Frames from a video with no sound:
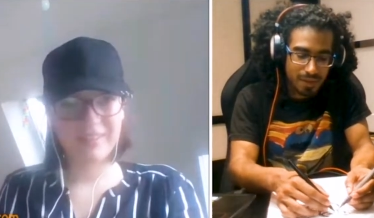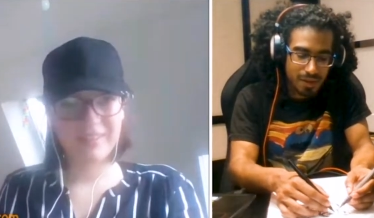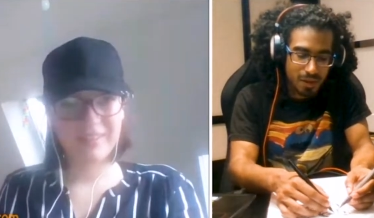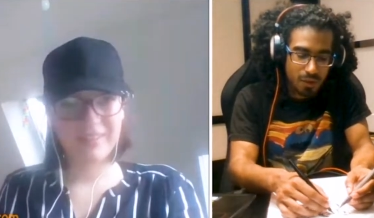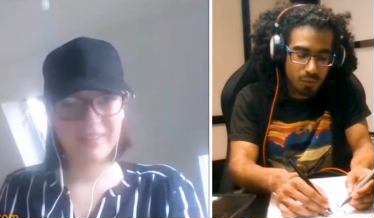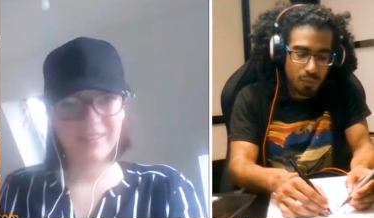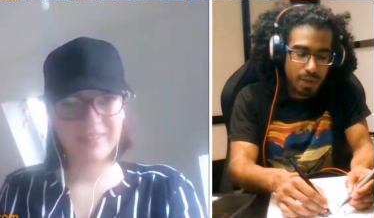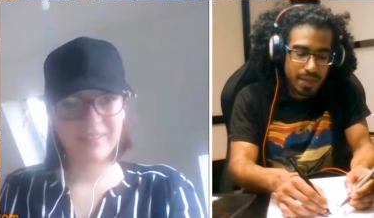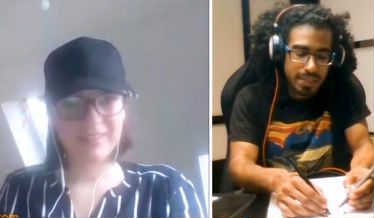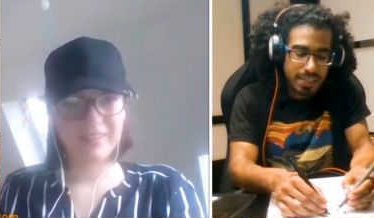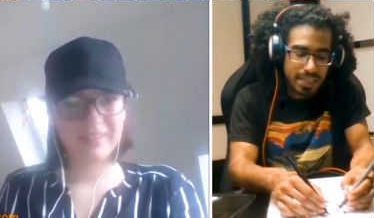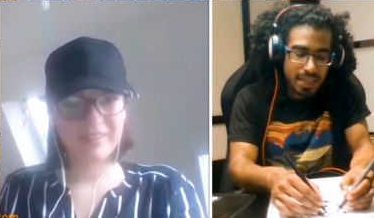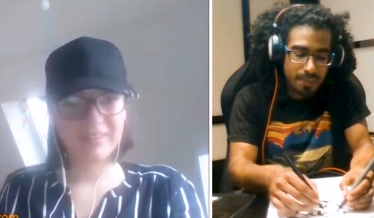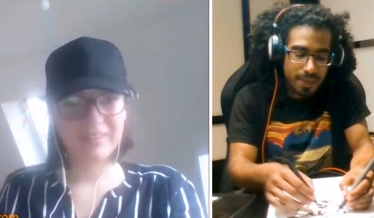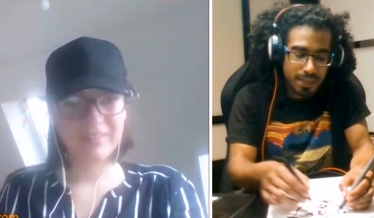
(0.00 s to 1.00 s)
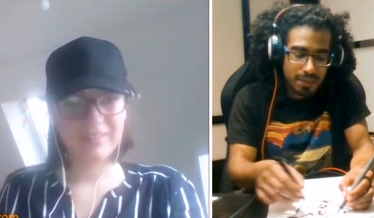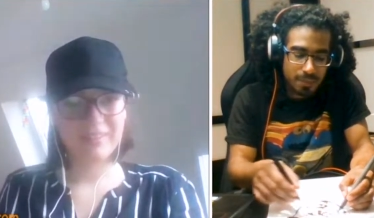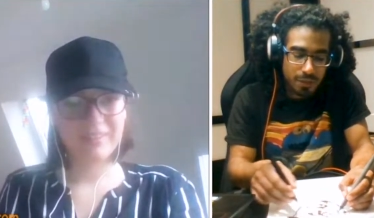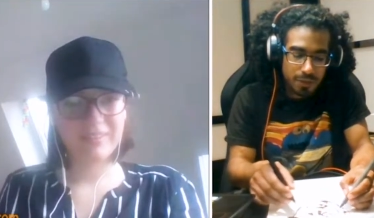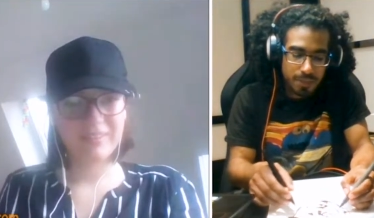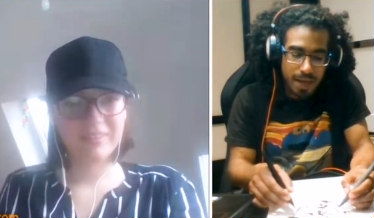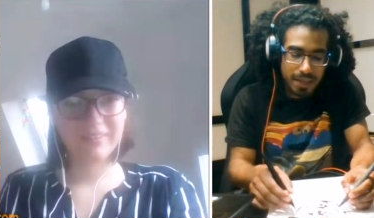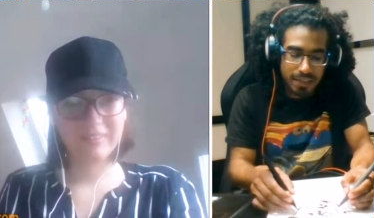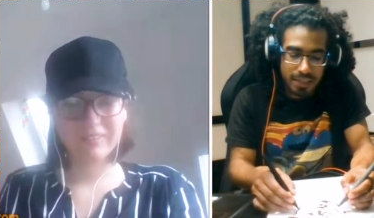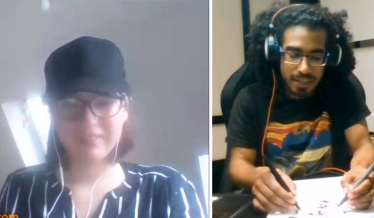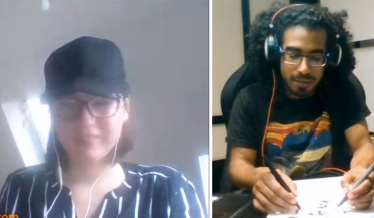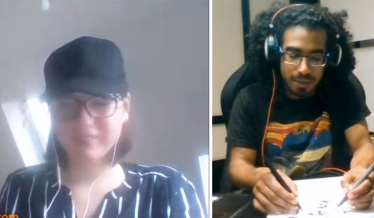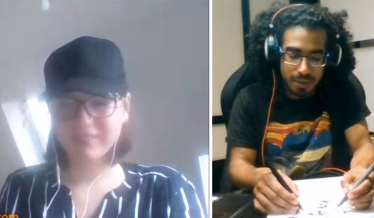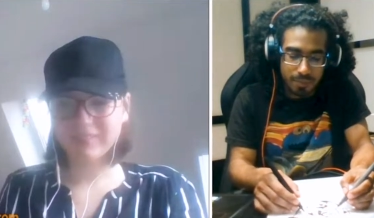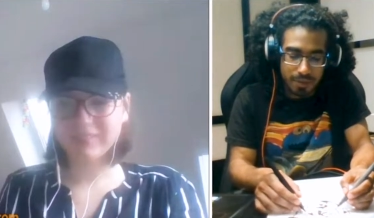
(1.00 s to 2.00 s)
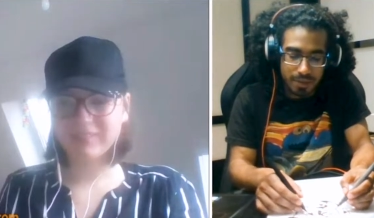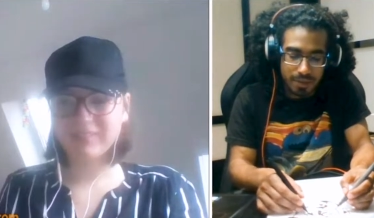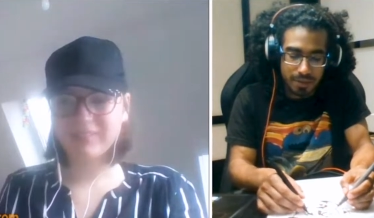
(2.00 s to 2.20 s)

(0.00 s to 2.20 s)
Speaker 1: What is it that makes you most passionate about music?